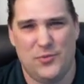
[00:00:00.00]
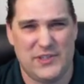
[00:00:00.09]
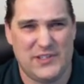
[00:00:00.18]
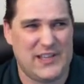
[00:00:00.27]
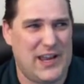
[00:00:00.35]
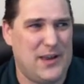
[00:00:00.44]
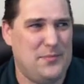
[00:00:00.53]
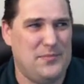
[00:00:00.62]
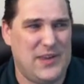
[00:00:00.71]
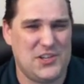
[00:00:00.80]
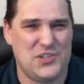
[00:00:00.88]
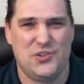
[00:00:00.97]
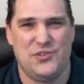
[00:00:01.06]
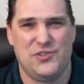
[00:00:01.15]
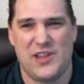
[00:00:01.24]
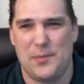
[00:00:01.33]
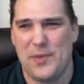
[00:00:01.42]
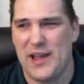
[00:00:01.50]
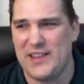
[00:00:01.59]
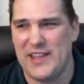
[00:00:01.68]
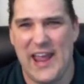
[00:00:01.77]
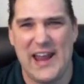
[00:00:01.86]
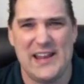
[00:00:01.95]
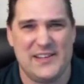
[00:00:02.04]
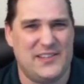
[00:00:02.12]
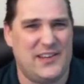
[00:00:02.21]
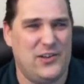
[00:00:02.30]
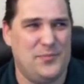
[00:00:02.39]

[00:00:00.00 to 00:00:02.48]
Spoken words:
with the same issues like back in the 80s.